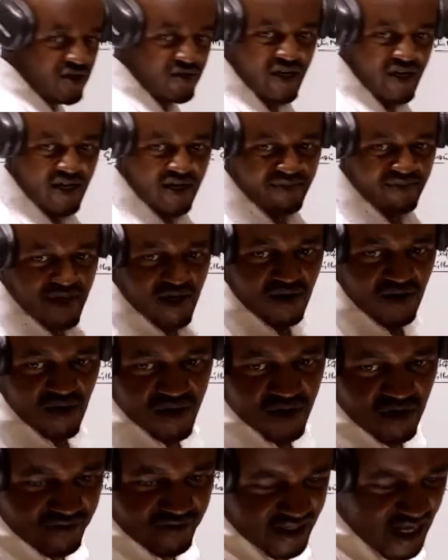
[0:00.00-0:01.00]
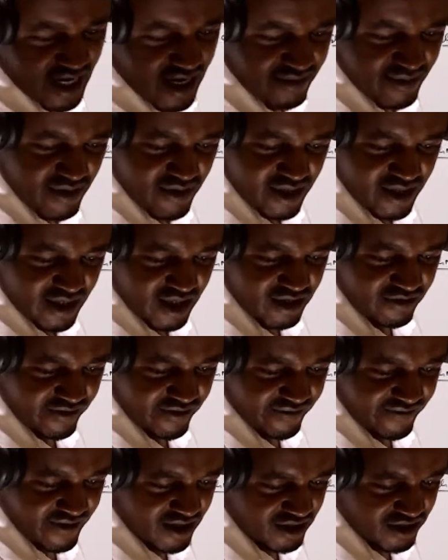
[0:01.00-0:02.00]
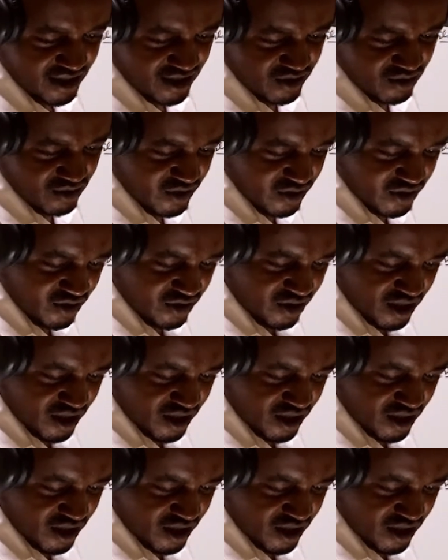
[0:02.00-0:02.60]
to hurry up because of time. I want us to finish this question